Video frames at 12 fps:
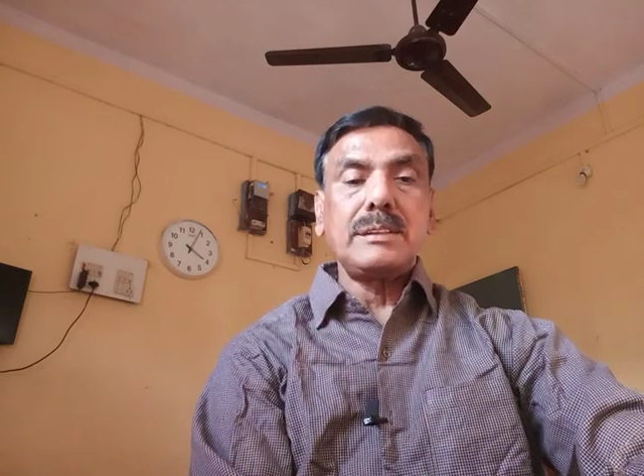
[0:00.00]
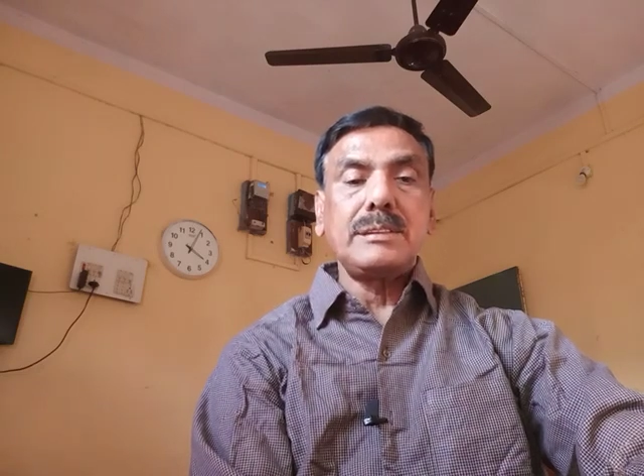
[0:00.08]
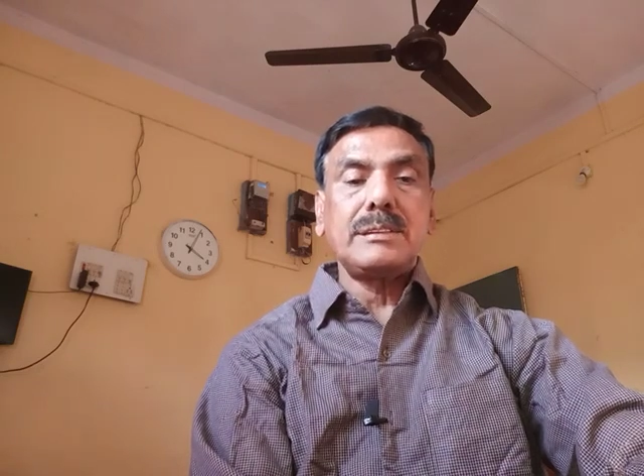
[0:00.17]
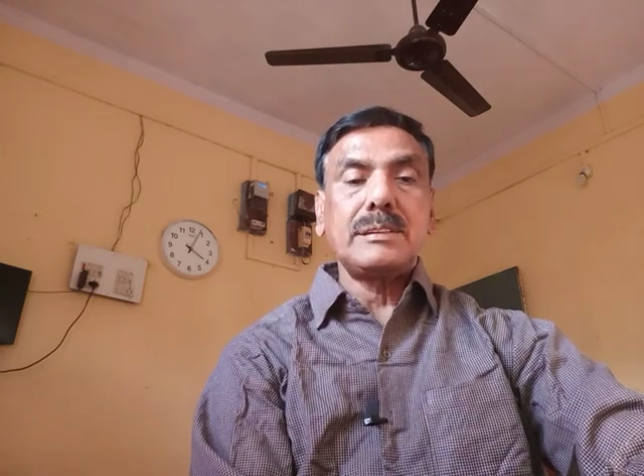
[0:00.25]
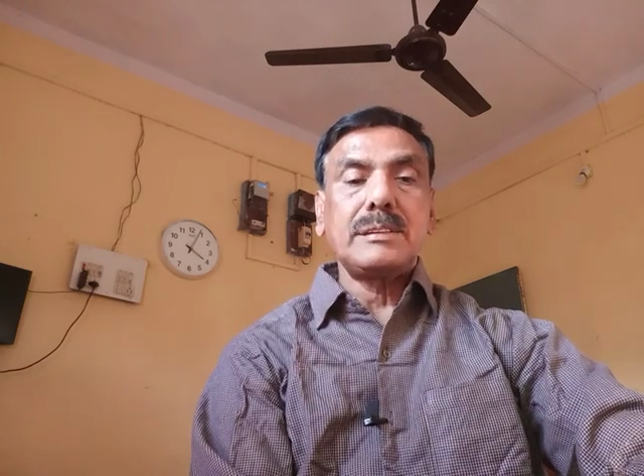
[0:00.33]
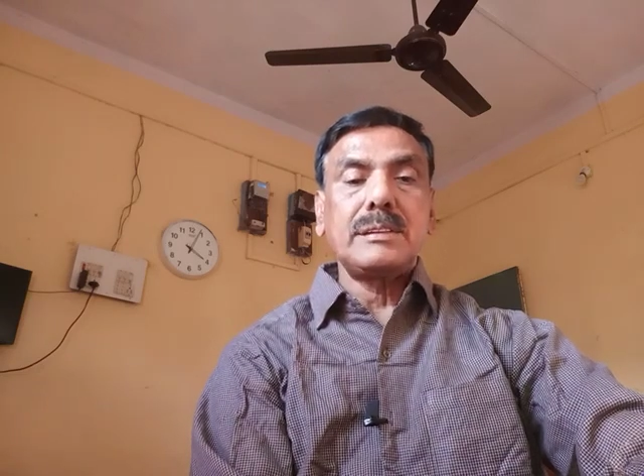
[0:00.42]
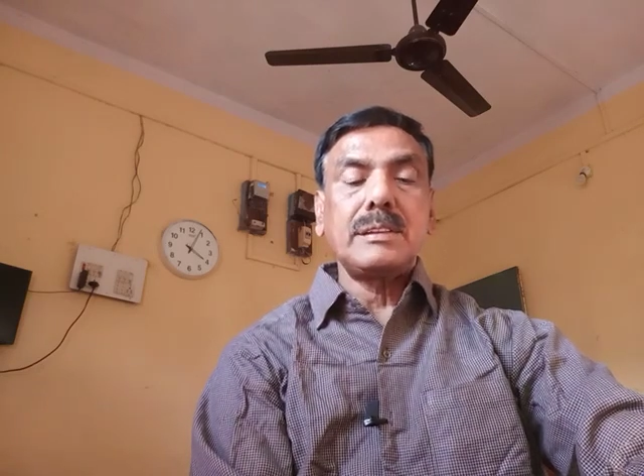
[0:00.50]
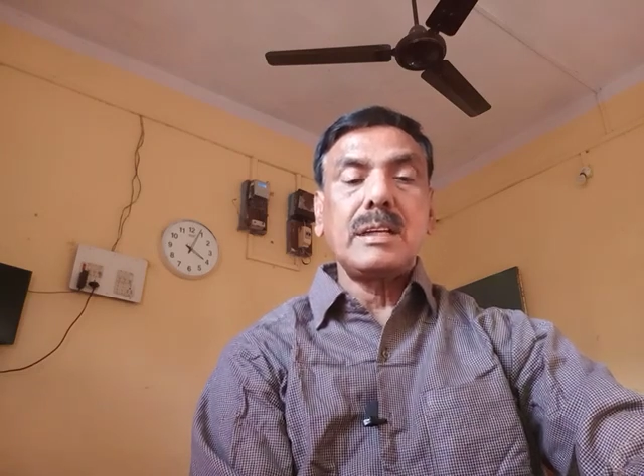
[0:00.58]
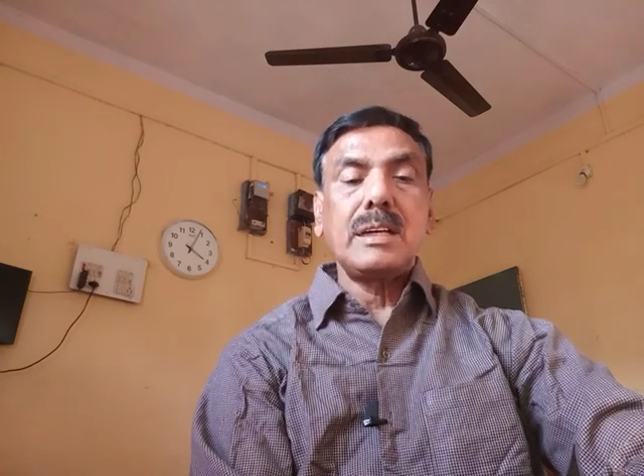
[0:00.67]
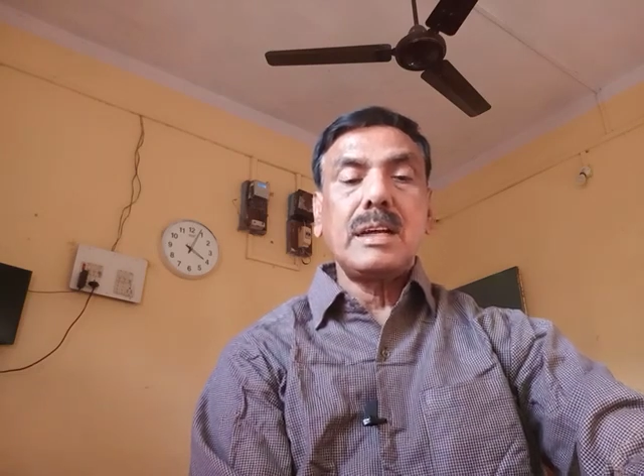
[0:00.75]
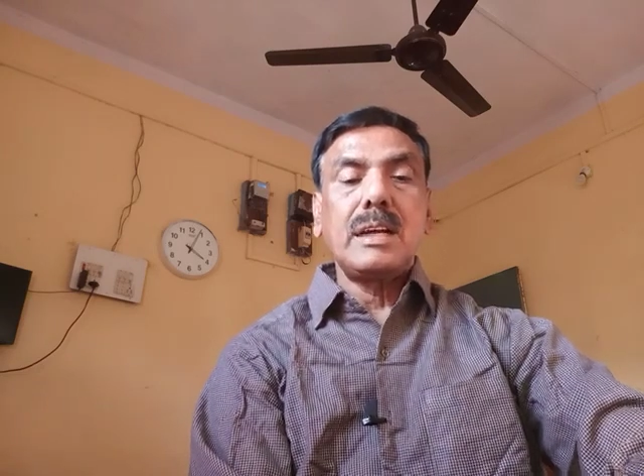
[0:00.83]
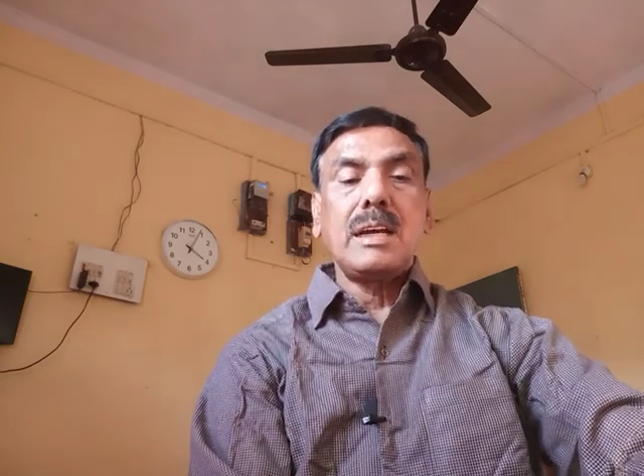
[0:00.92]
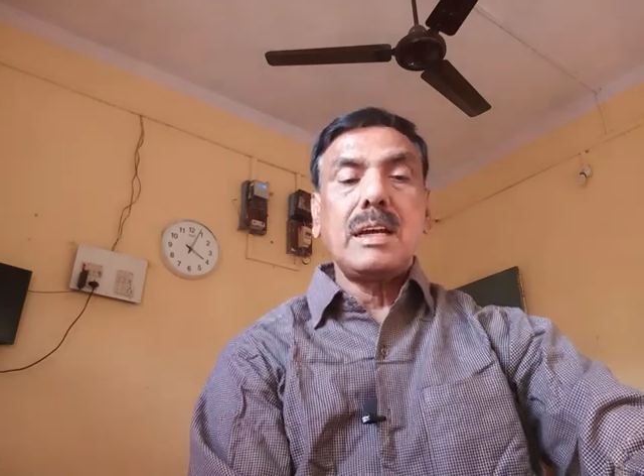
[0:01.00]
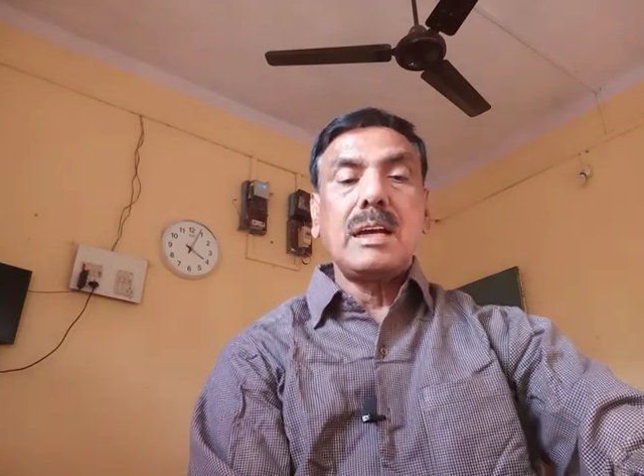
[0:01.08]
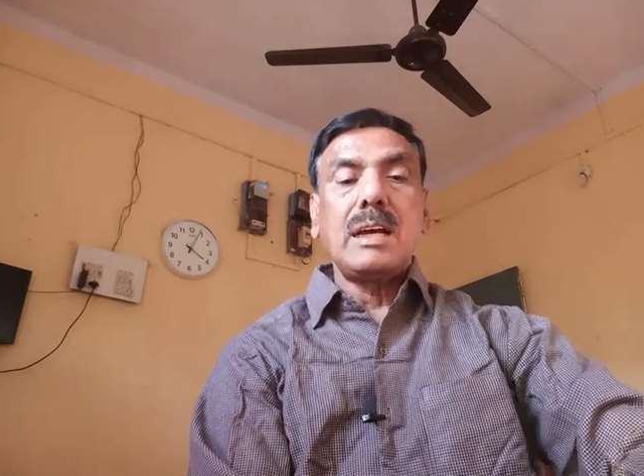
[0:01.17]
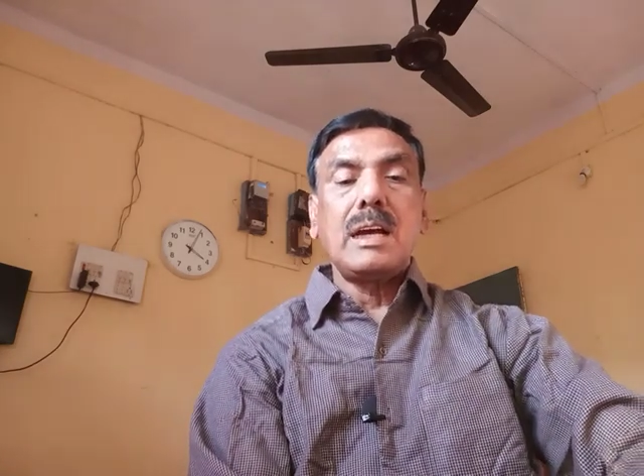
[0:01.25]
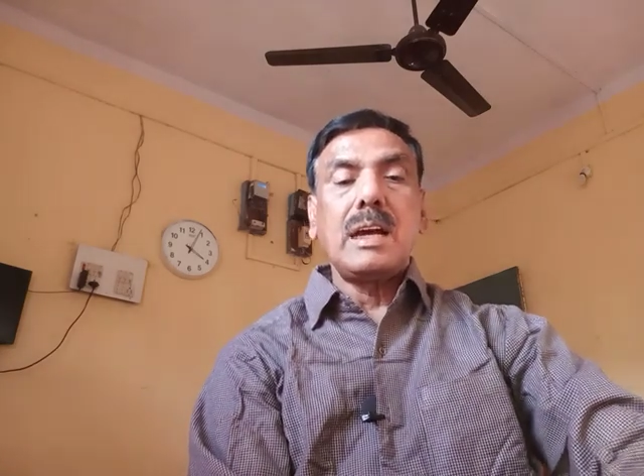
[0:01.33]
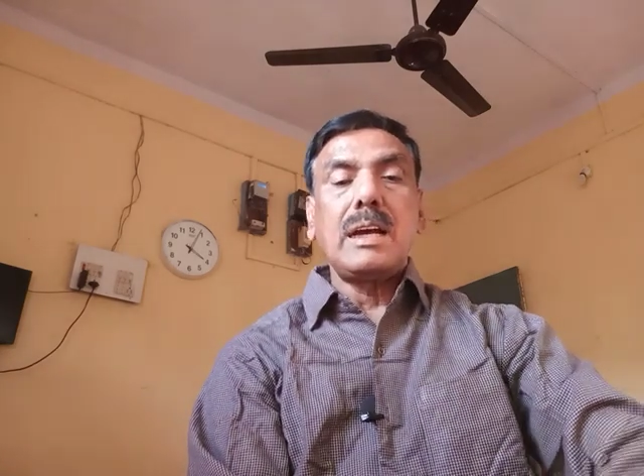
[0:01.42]
is,
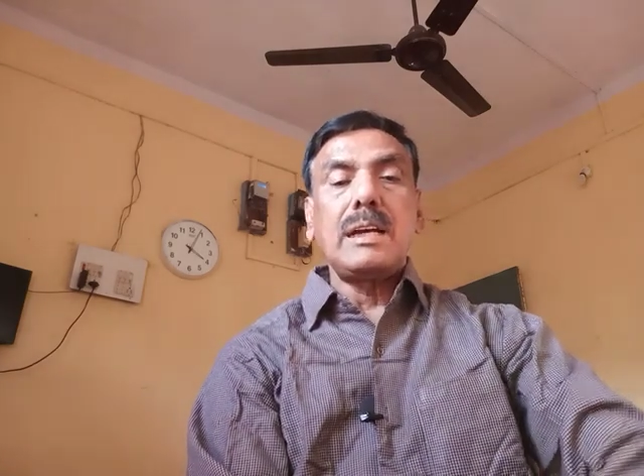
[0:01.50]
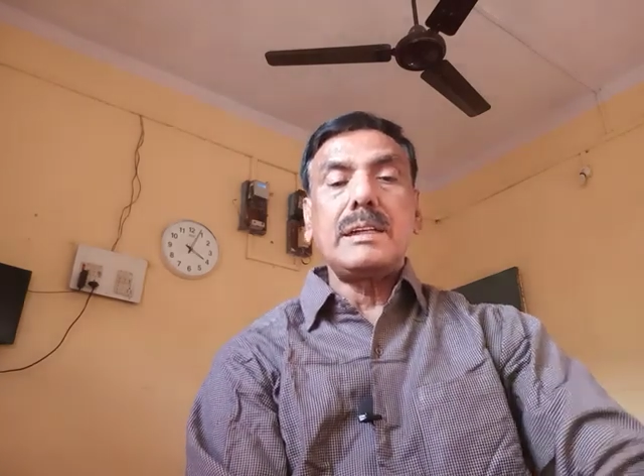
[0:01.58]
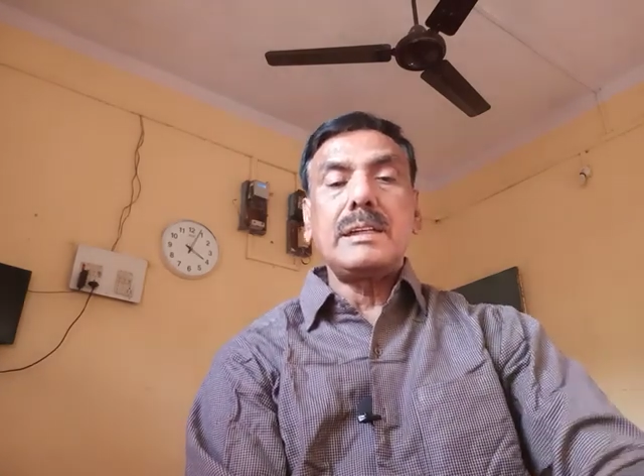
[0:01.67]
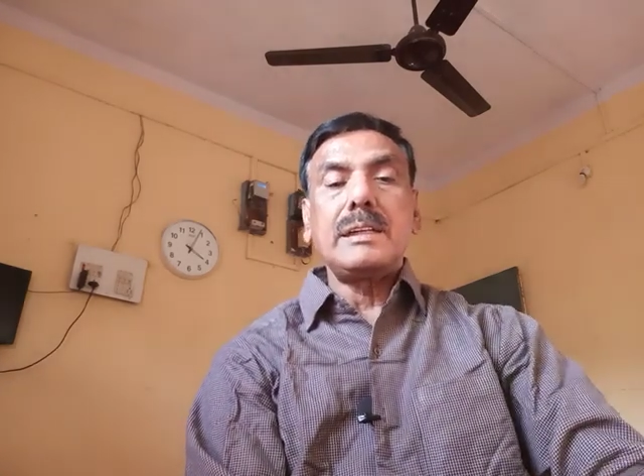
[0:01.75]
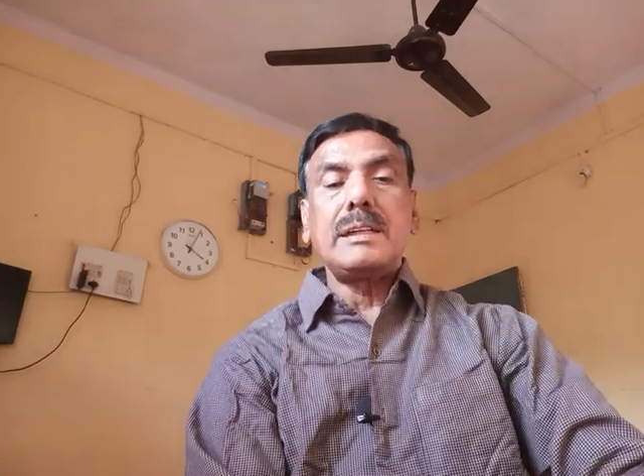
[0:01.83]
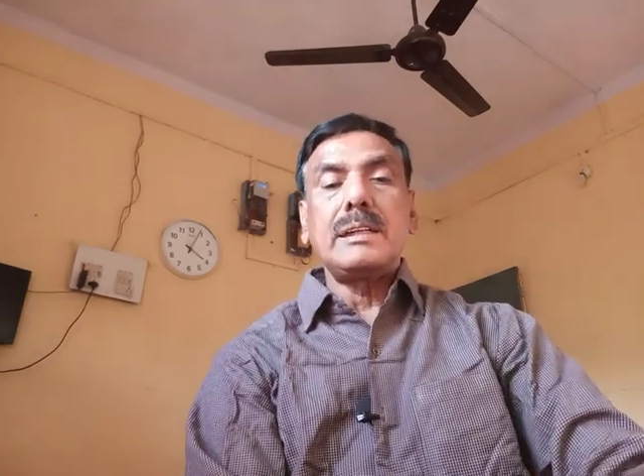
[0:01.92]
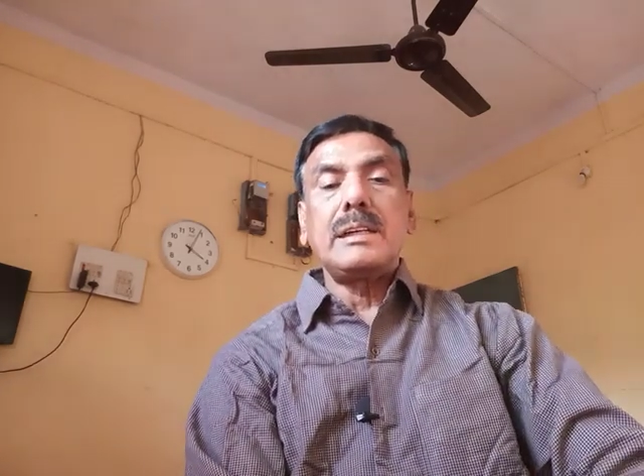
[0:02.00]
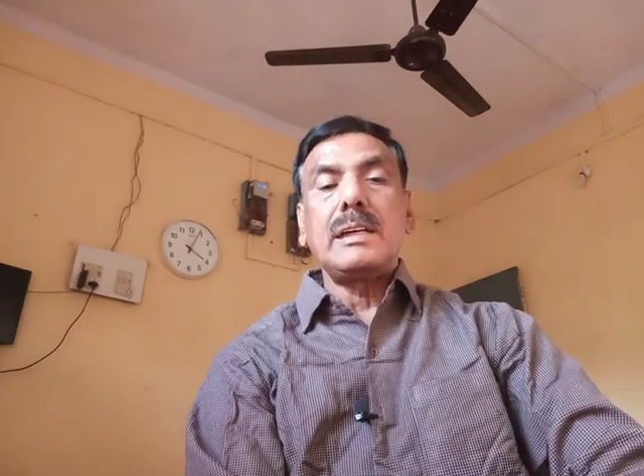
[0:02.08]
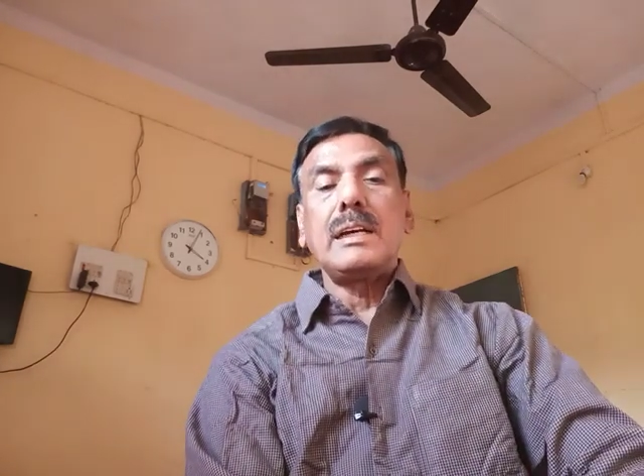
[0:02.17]
and